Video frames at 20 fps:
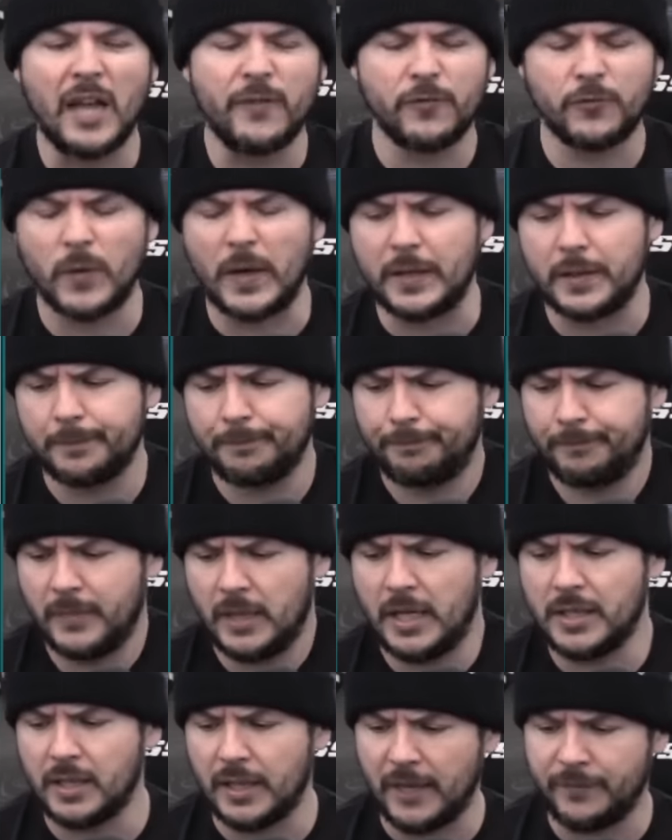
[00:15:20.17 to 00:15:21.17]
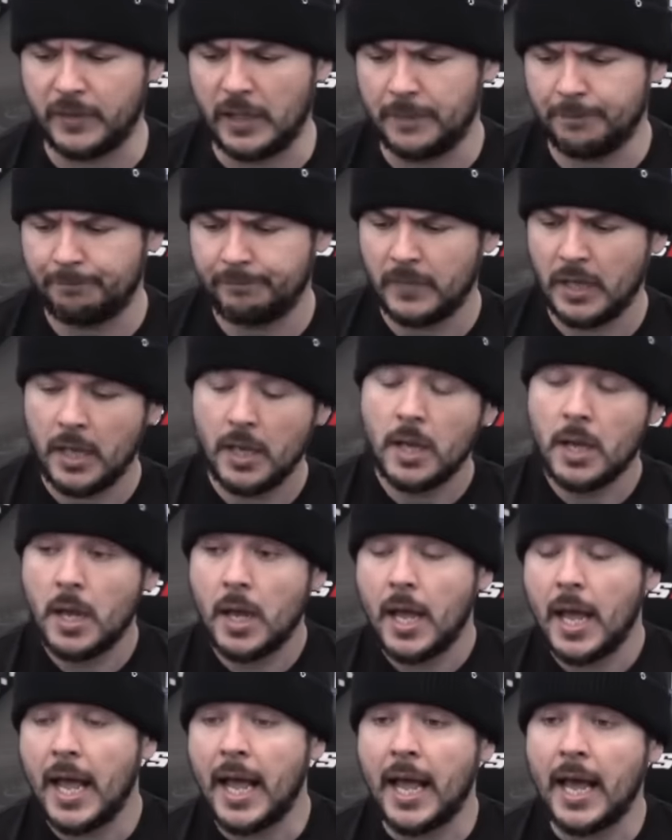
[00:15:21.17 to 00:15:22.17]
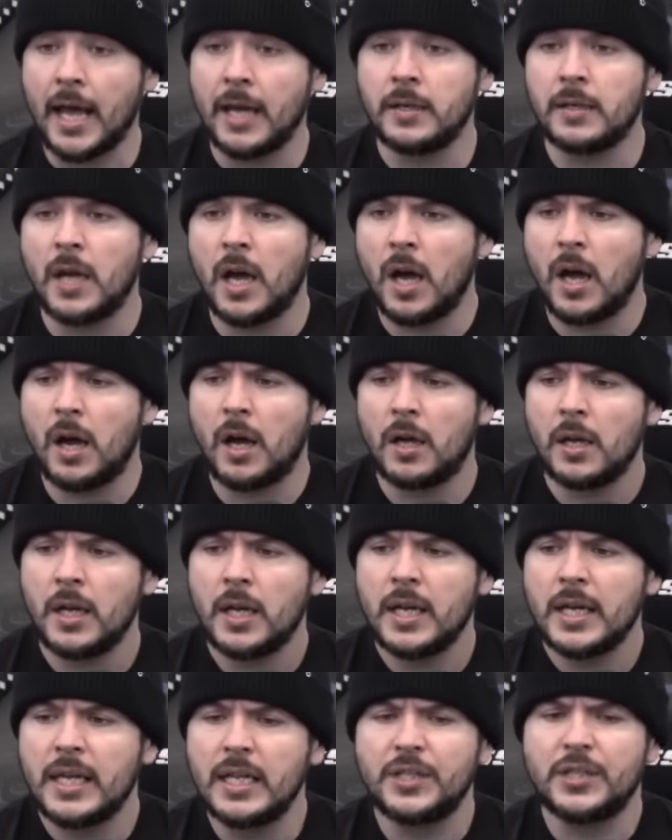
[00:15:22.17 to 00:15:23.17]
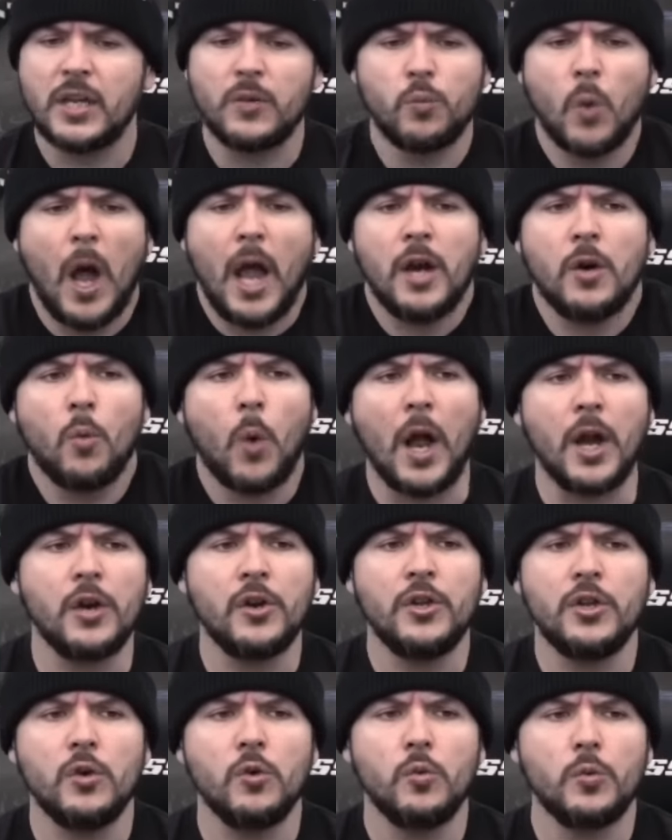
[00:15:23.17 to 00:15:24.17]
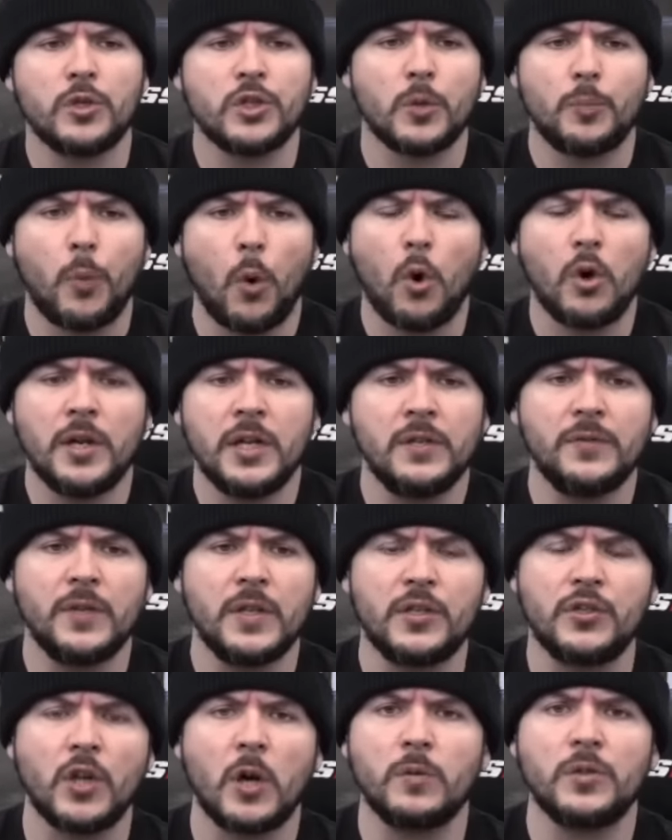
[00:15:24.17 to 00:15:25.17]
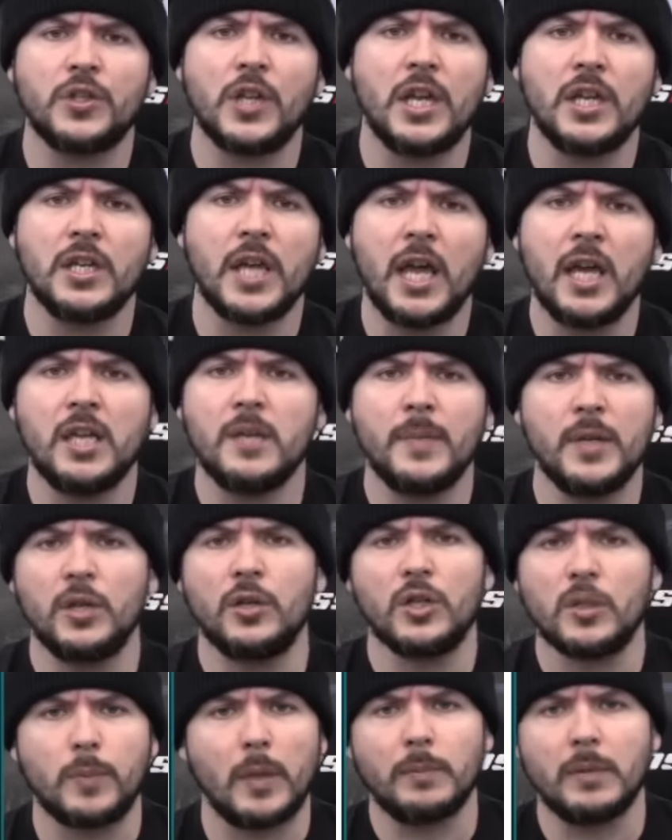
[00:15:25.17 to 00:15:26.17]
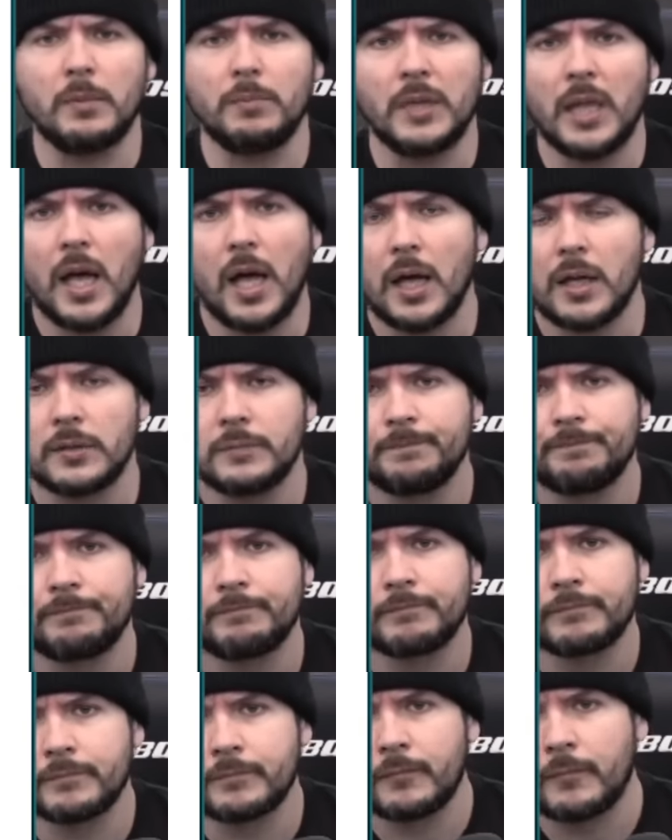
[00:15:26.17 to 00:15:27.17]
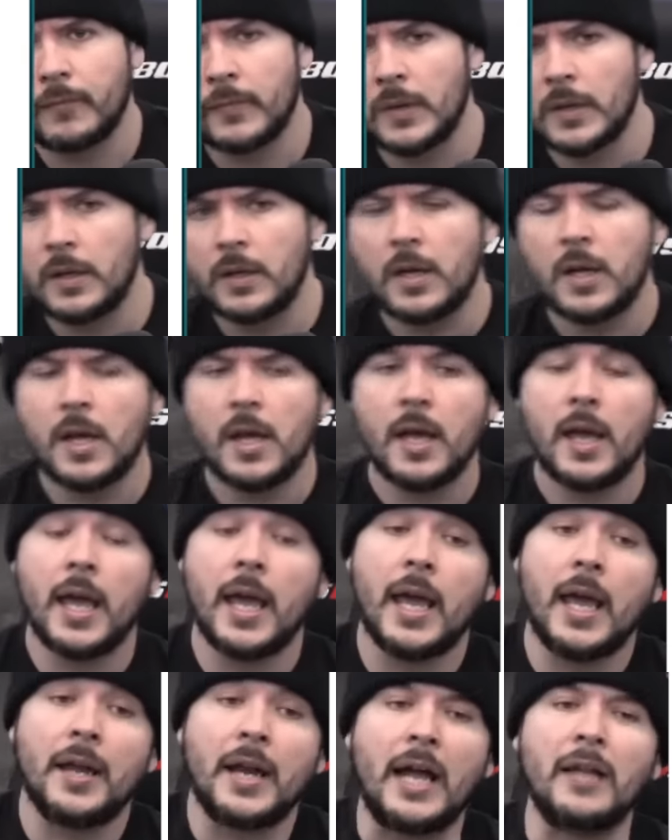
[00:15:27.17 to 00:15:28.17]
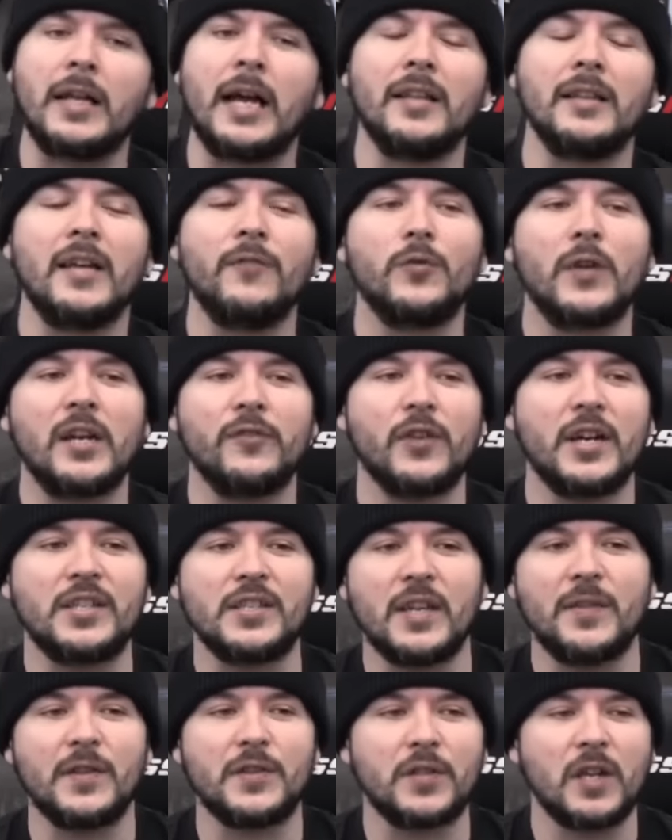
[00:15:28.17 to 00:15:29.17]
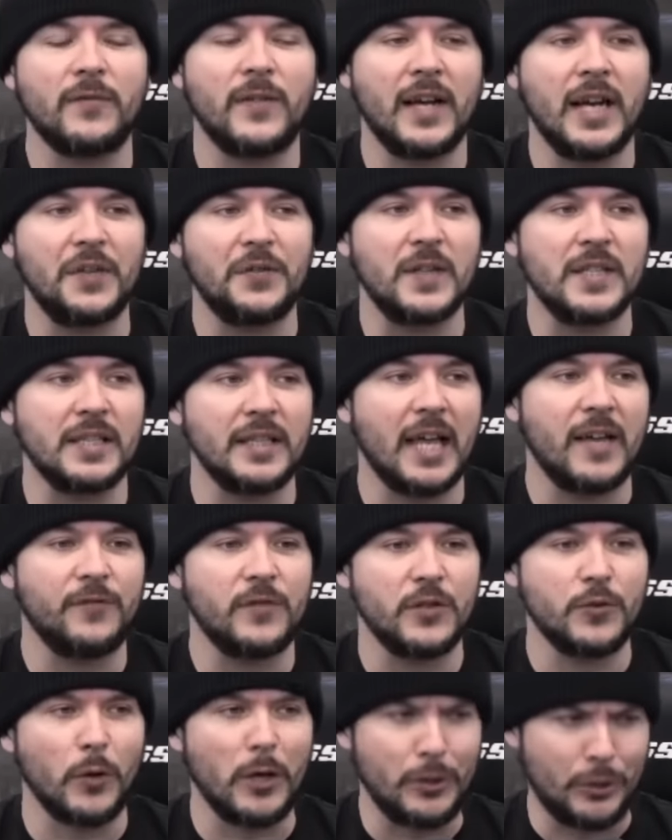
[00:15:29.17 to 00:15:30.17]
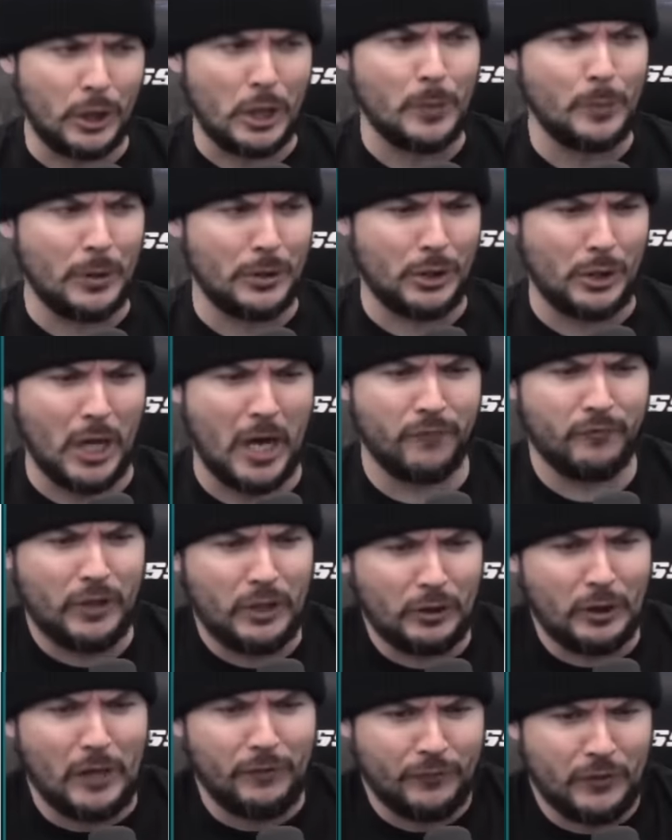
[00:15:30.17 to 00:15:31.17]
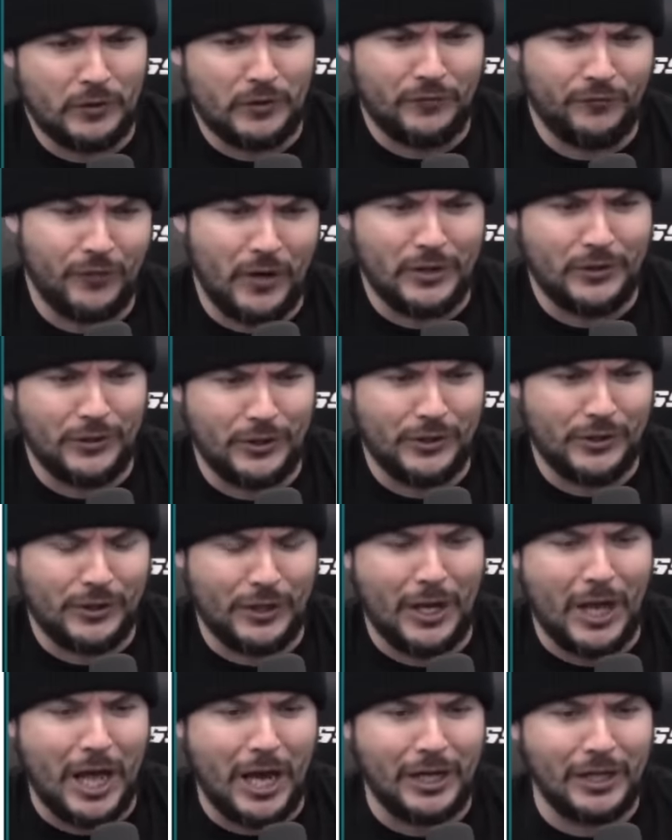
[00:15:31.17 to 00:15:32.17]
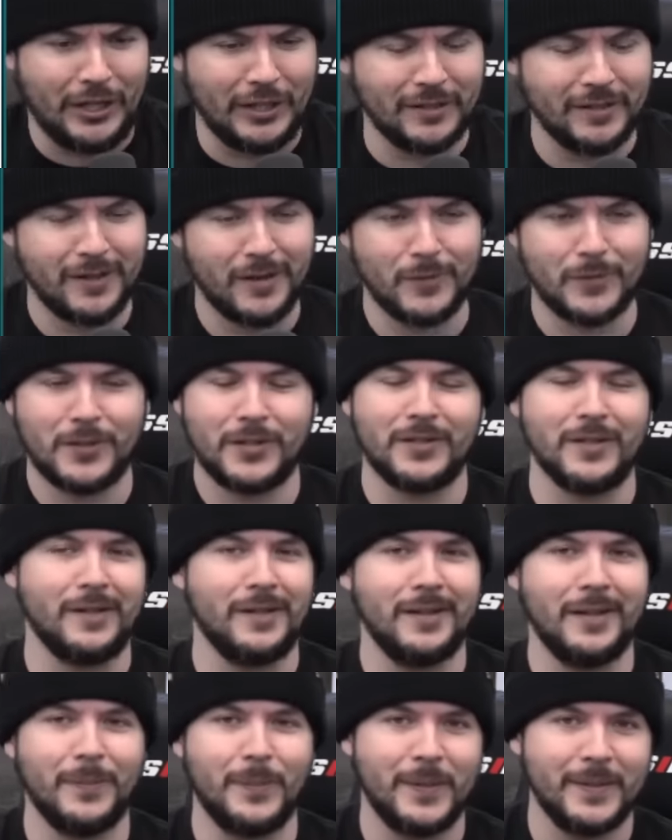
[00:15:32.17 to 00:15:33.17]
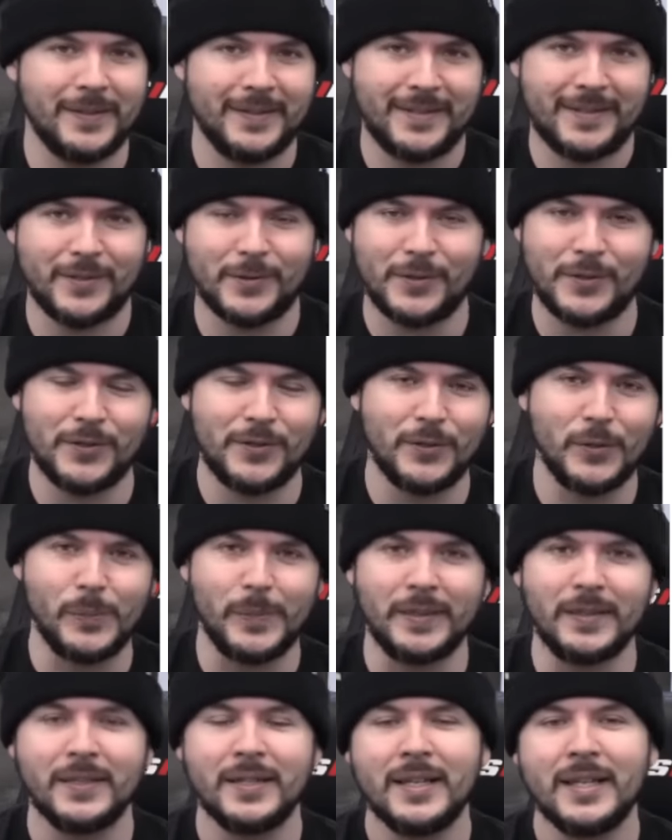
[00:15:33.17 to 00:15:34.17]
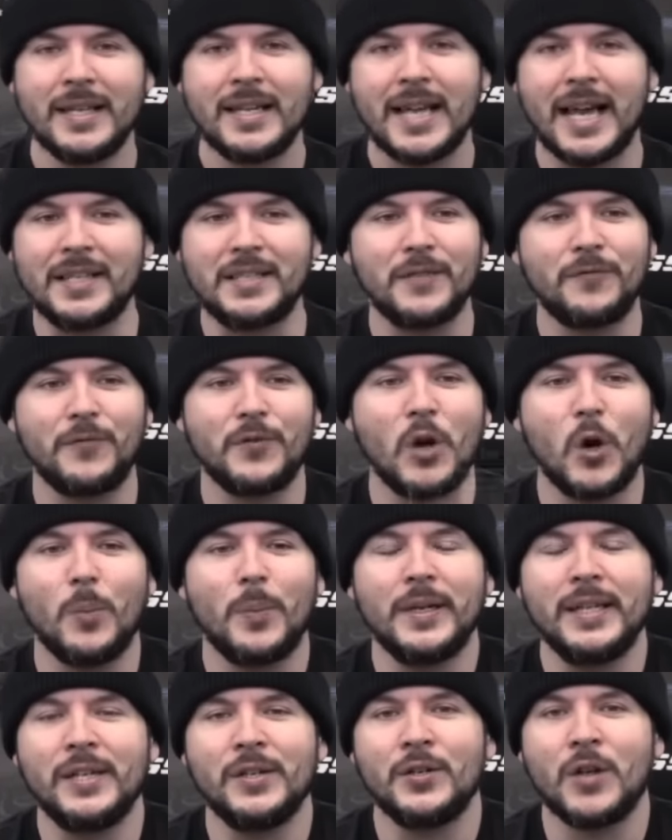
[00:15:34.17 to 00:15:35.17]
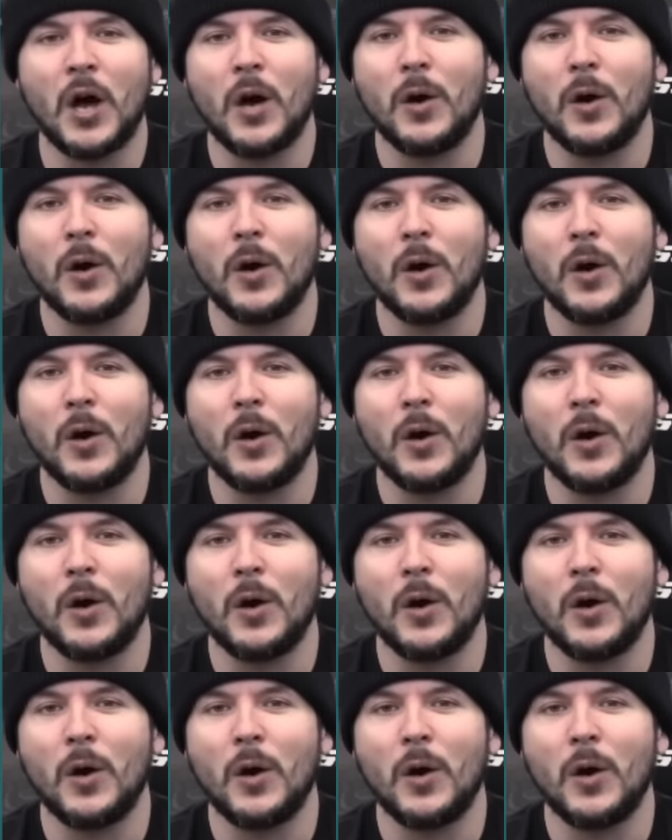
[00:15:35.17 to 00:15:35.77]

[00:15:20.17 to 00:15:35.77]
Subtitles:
I have a friend. He's a lefty. Okay. And he said, why are you supporting these don't say gay bills, blah, blah, blah. And I love whenever I say this stuff, I get these leftists who are like, Tim doesn't have any leftist friends. He's lying. Oh, shut up. So stupid. As if nobody knows.